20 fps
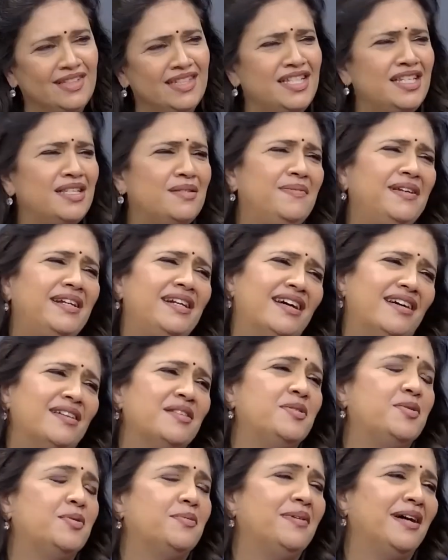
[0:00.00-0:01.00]
She's been
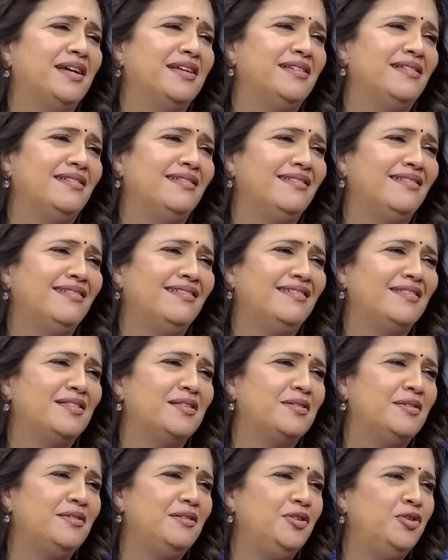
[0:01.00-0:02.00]
done so by...
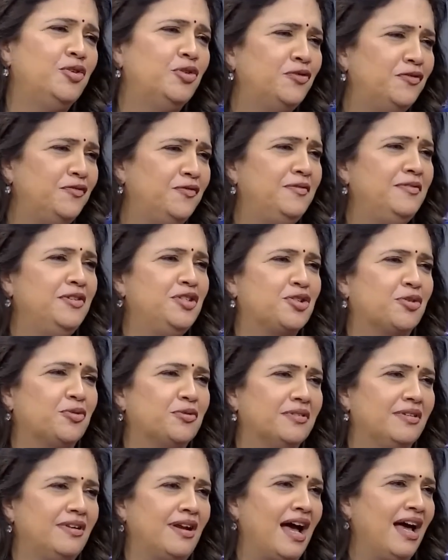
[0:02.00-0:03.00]

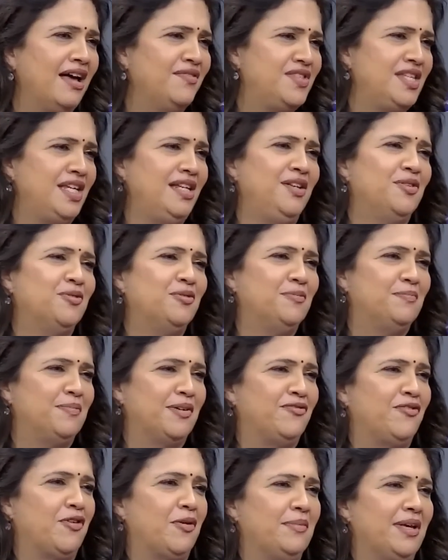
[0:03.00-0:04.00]
I've seen you
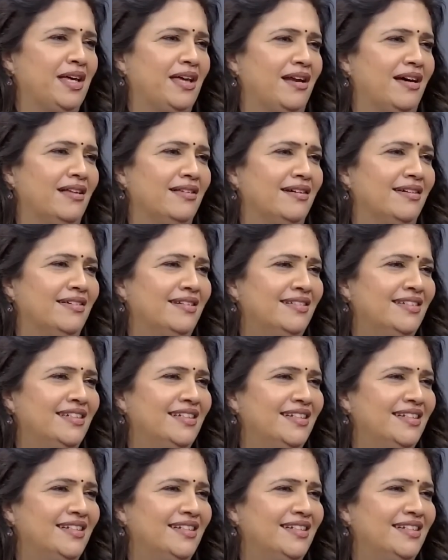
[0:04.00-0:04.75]
performing Radha.